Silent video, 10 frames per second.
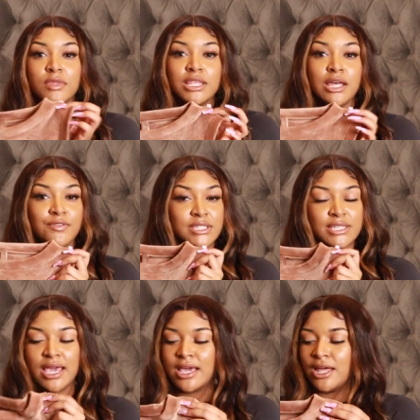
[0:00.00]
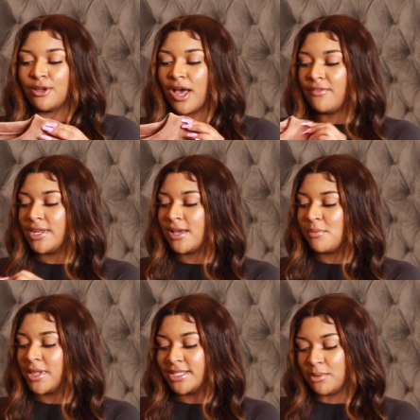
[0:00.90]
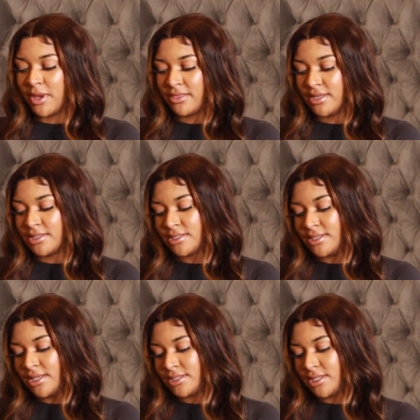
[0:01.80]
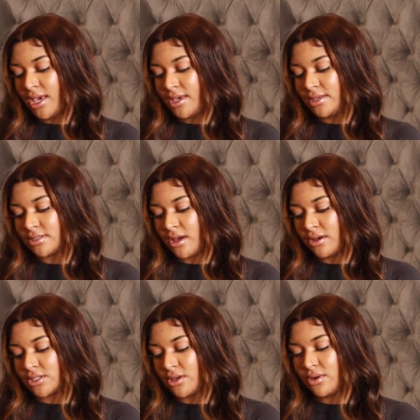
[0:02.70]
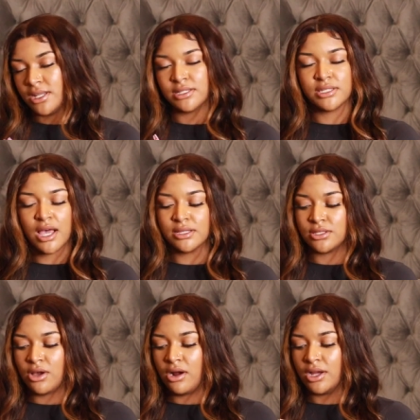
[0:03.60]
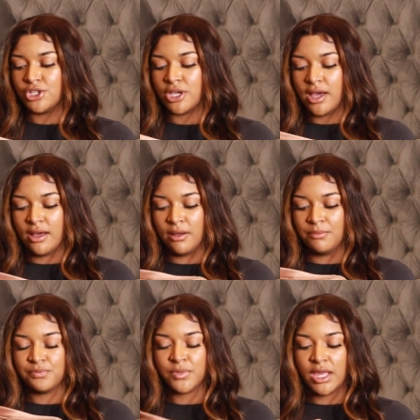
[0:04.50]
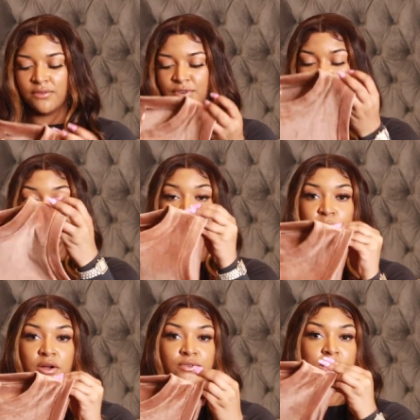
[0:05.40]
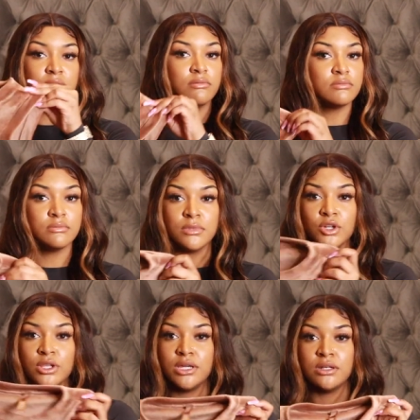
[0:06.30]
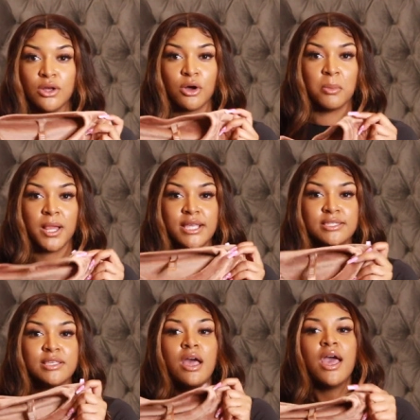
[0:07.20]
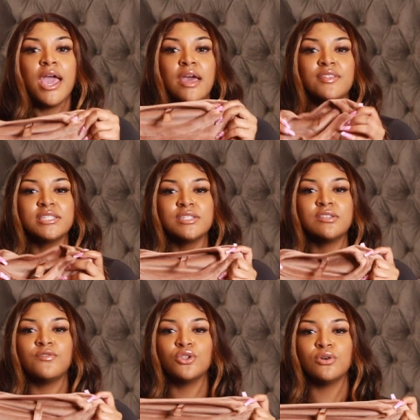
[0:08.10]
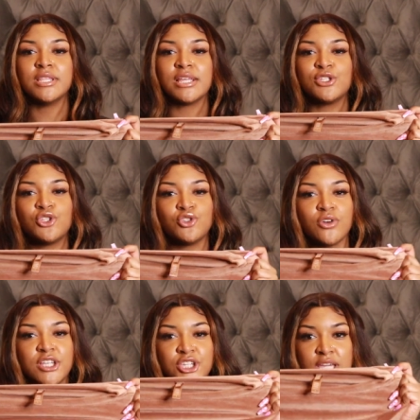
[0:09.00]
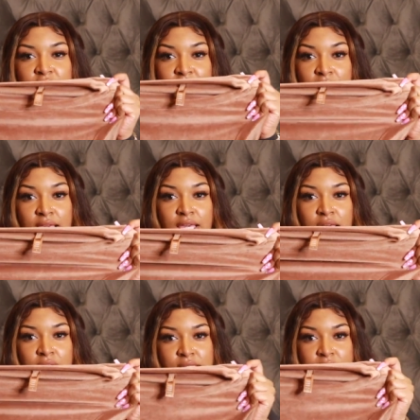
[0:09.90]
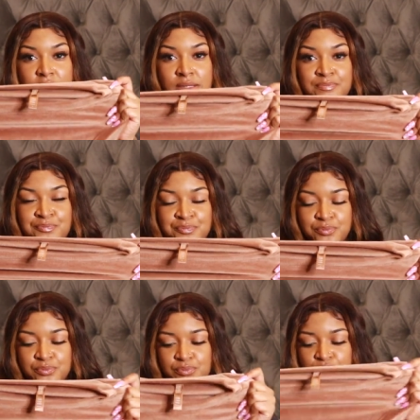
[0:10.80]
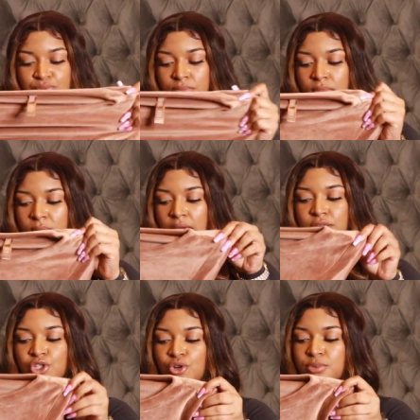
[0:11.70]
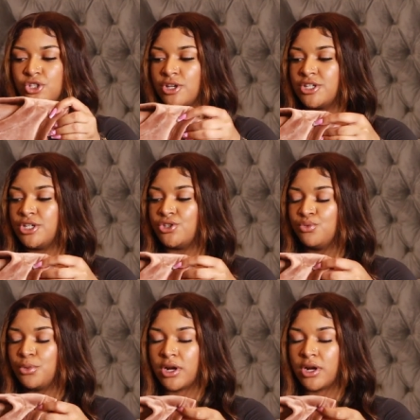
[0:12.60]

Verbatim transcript: love this tank i don't have any complaints about this this tank is also in a size large um, fits me perfectly literally no complaints and this is the velour that's stretchy like can y'all see it's super stretchy, super